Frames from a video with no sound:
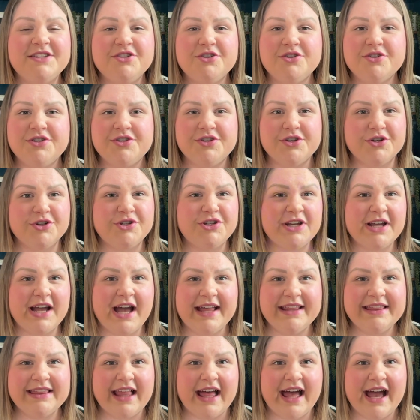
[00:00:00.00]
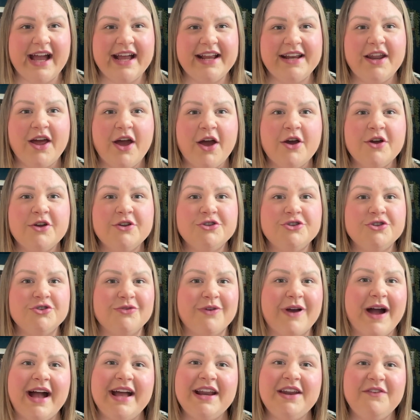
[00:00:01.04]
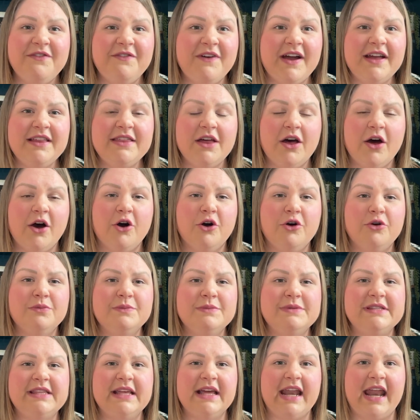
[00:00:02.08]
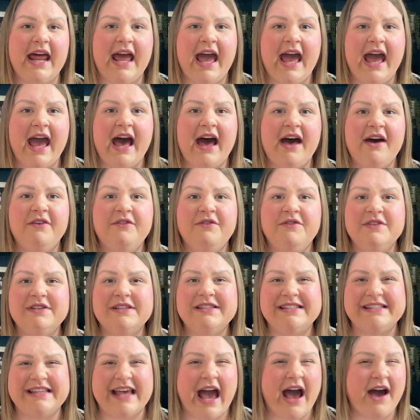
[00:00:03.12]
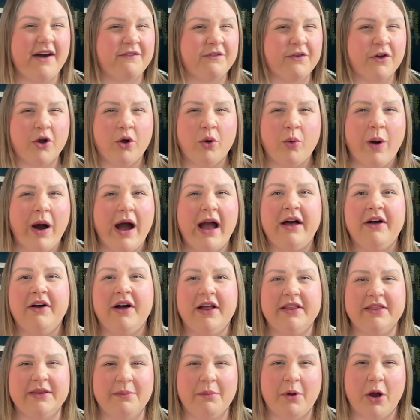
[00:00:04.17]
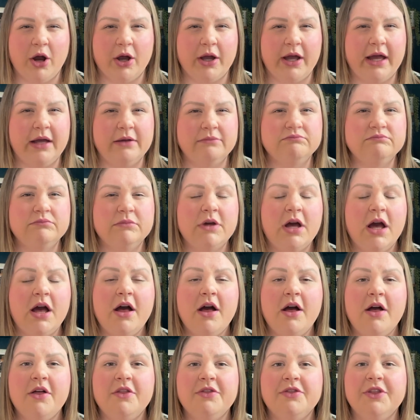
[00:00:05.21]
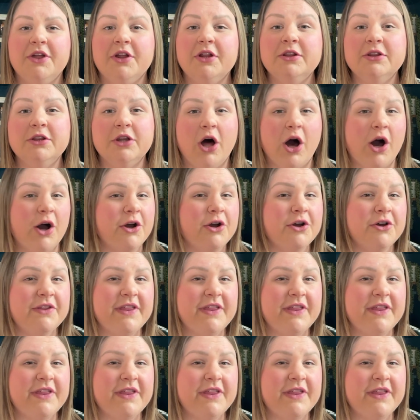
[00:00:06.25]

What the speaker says: you're searching online, try to find the homes that have sat for a while on the market. The longer